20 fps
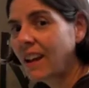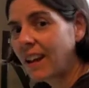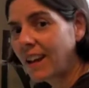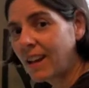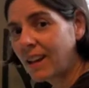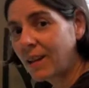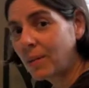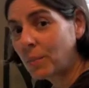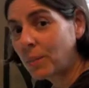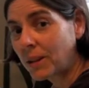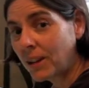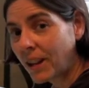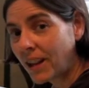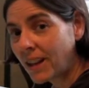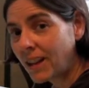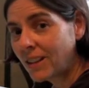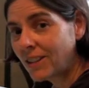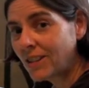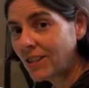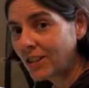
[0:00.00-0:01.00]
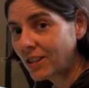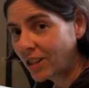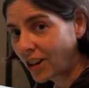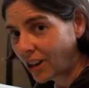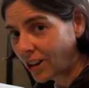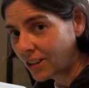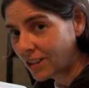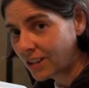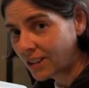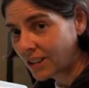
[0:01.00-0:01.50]
and plan your
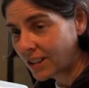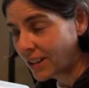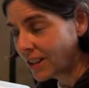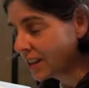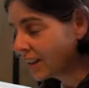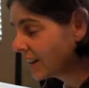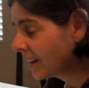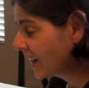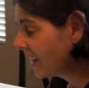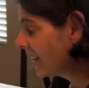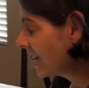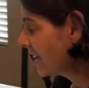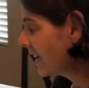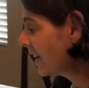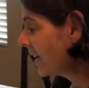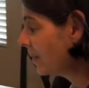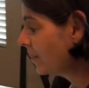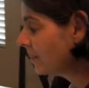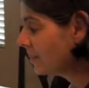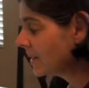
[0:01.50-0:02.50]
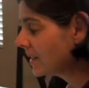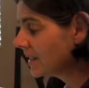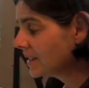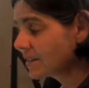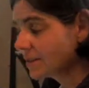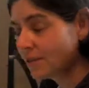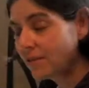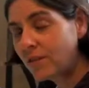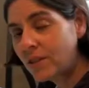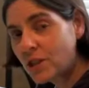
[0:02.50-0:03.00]
garden and be
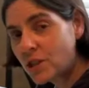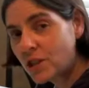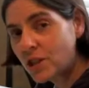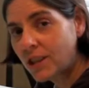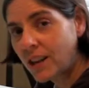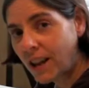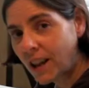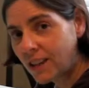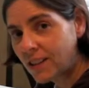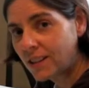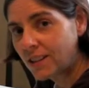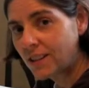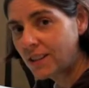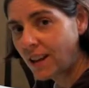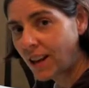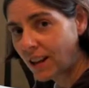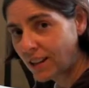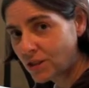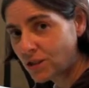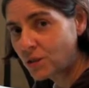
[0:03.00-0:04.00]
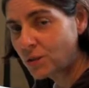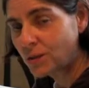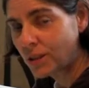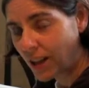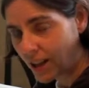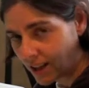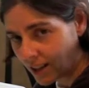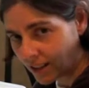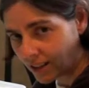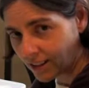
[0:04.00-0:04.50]
as efficient at it as you
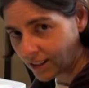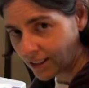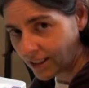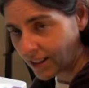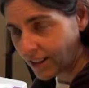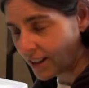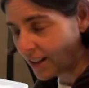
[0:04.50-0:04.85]
can.